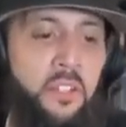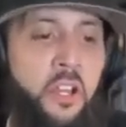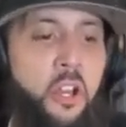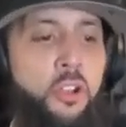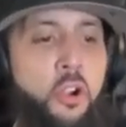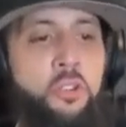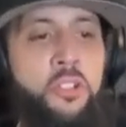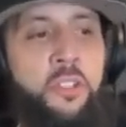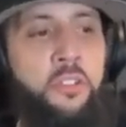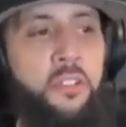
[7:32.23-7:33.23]

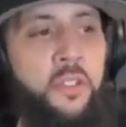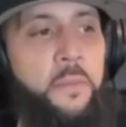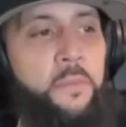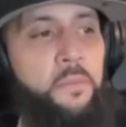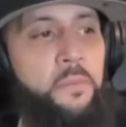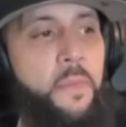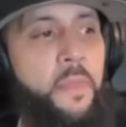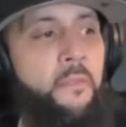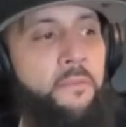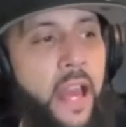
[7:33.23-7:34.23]
coaches
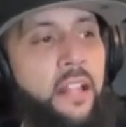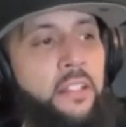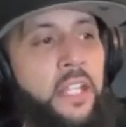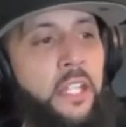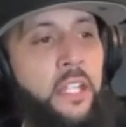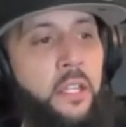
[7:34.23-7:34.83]
validating